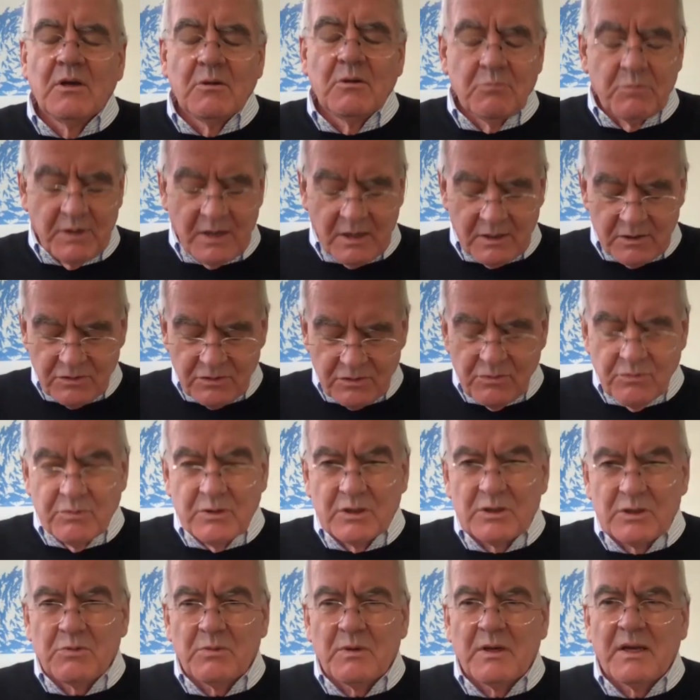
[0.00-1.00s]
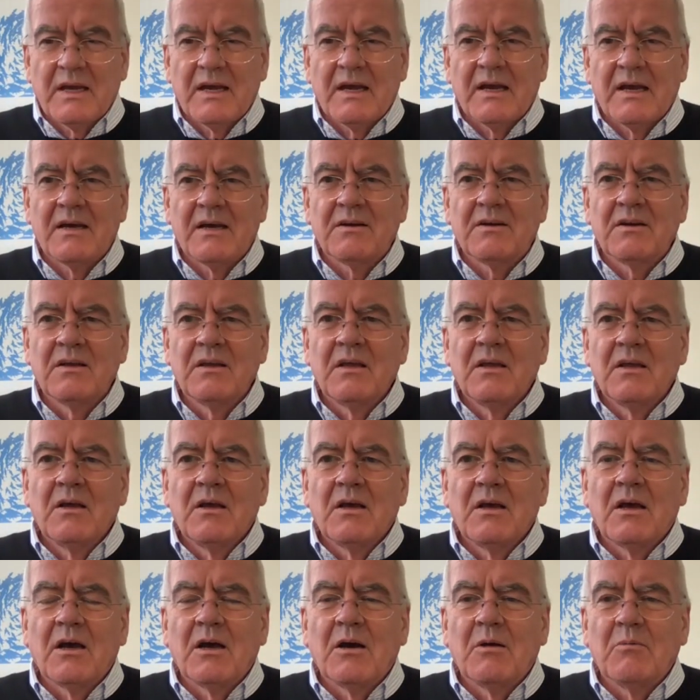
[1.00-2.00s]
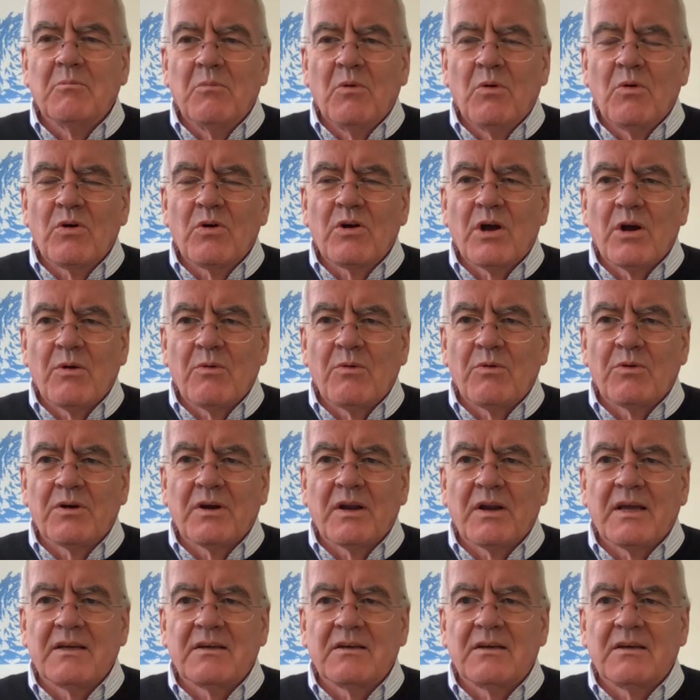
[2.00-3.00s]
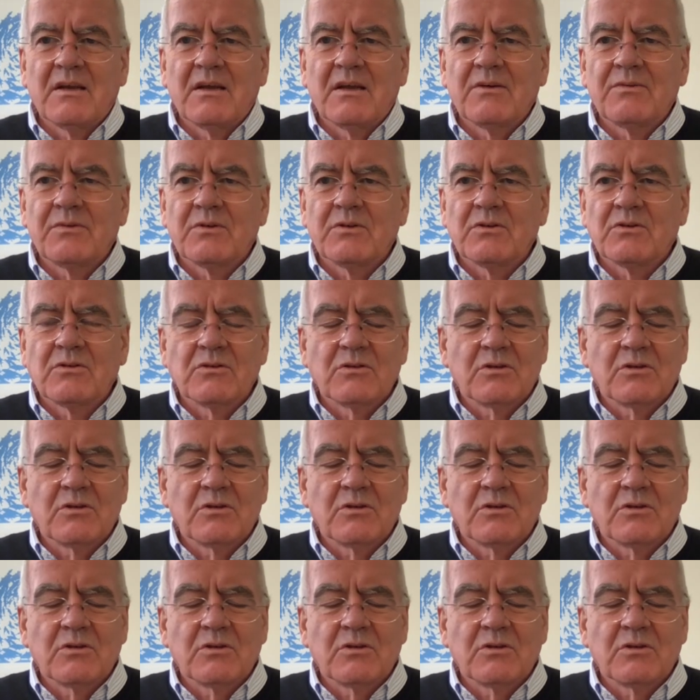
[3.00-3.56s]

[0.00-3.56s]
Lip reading: but I do wish we had more coordinated efforts.